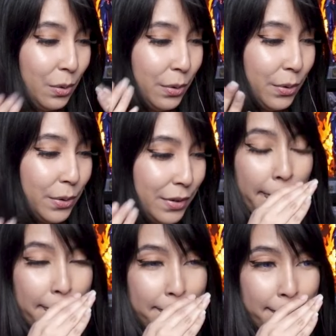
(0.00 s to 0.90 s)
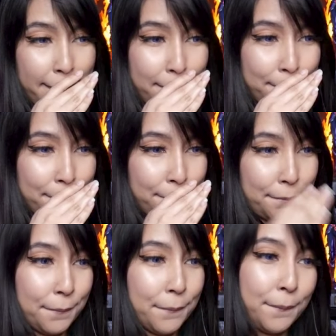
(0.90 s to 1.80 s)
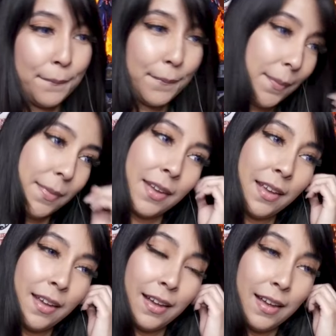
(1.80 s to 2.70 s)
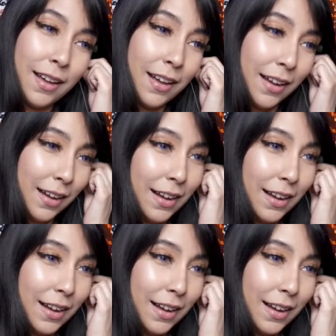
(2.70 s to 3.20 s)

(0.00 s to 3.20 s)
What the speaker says: (no one is talking)